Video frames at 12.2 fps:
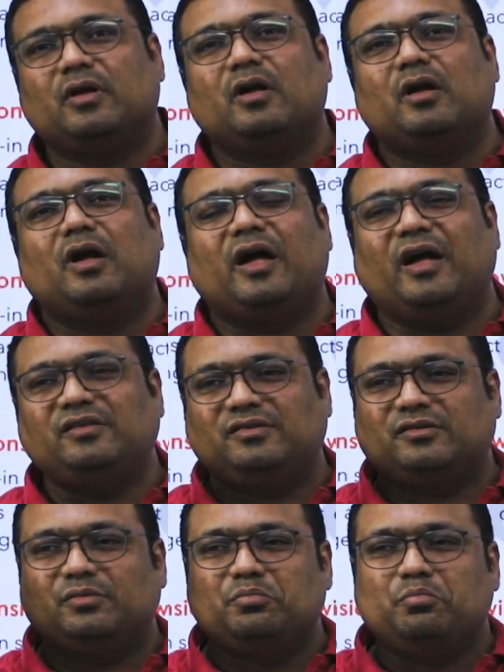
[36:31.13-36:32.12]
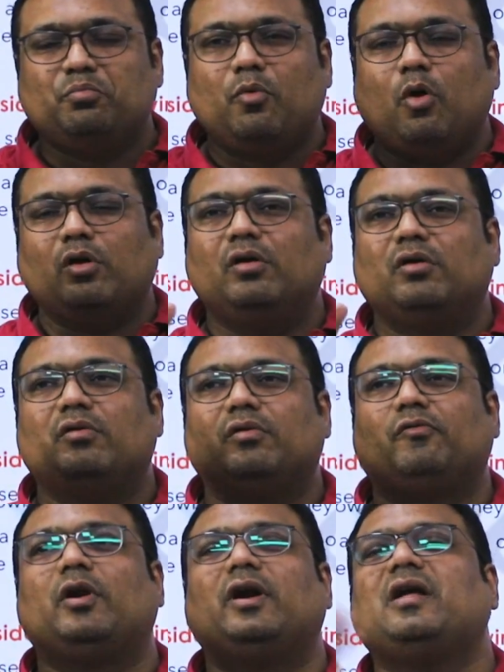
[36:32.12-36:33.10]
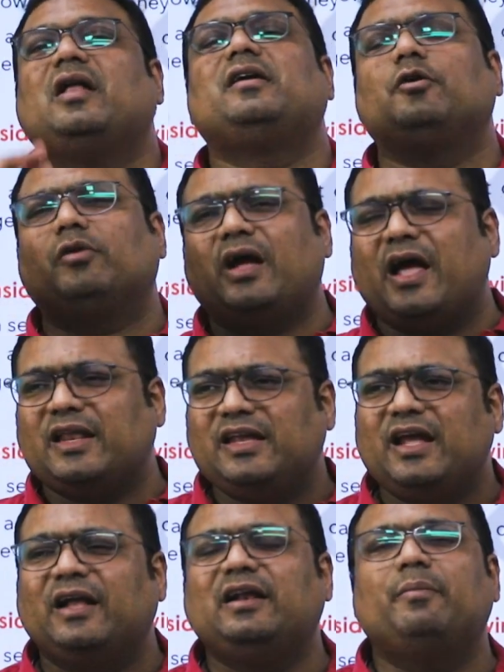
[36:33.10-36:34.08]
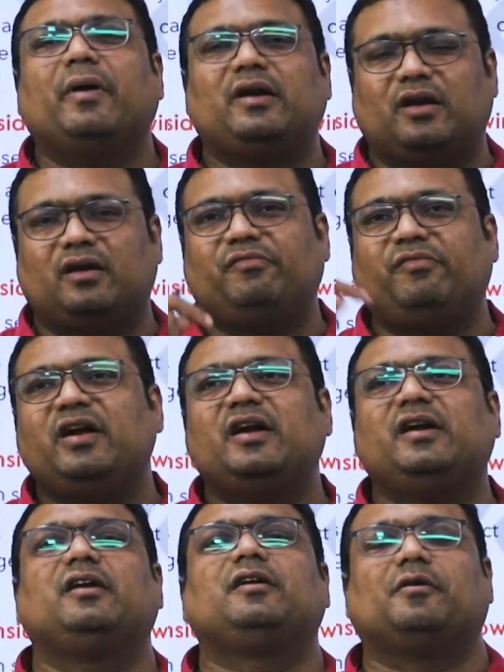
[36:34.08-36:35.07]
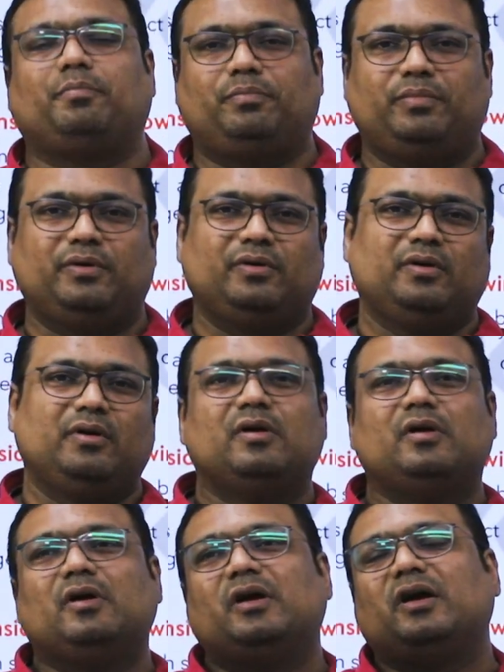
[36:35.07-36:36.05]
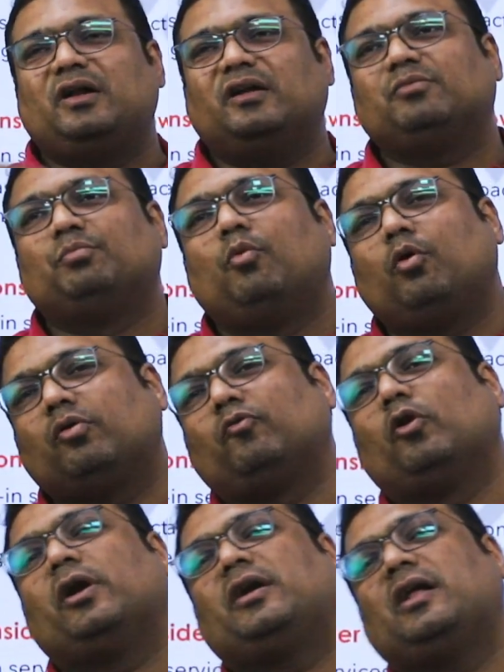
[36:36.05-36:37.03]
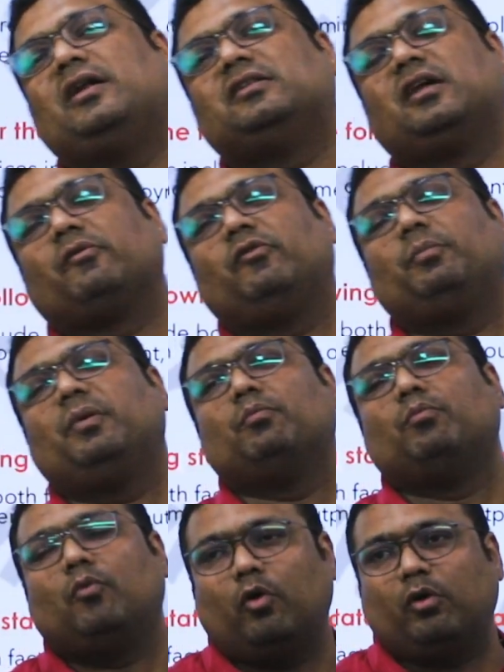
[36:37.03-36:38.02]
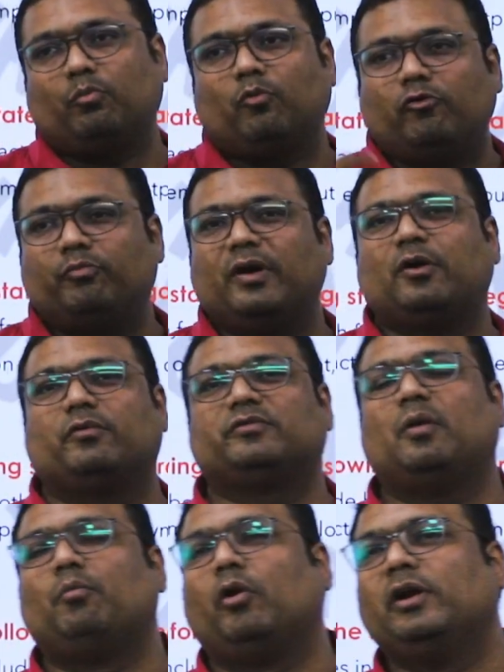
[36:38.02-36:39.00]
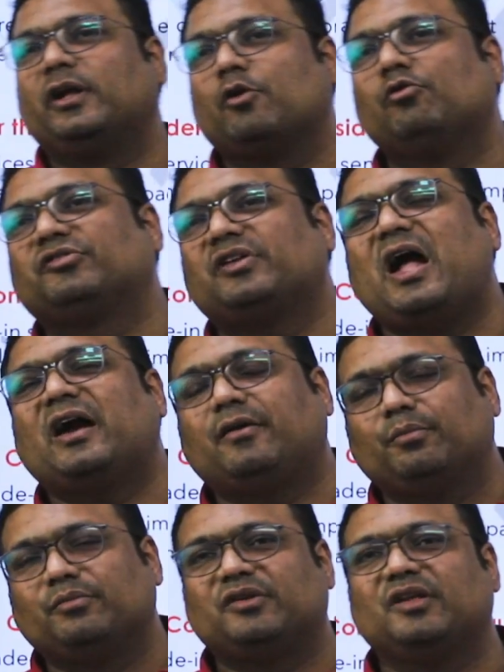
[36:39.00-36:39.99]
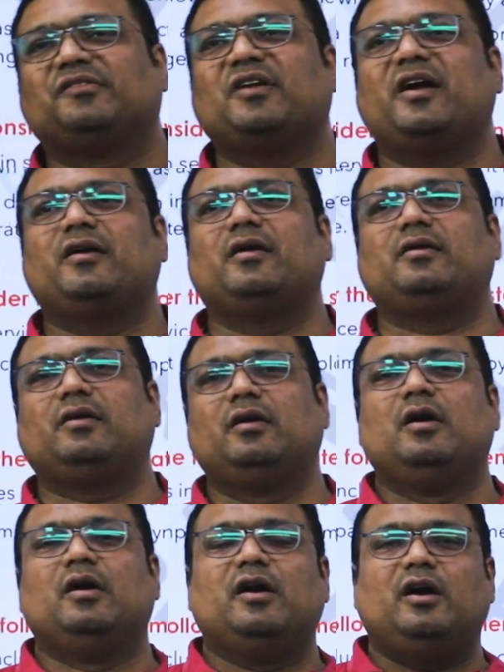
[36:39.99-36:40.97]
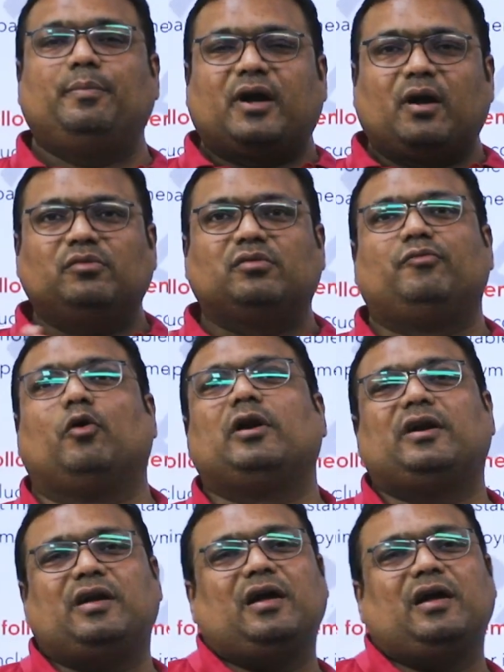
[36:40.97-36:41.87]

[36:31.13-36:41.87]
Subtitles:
has more volatility, or any element, if we heat it up, it has more volatility. There will be more movement of the molecules, atoms inside it. It becomes volatile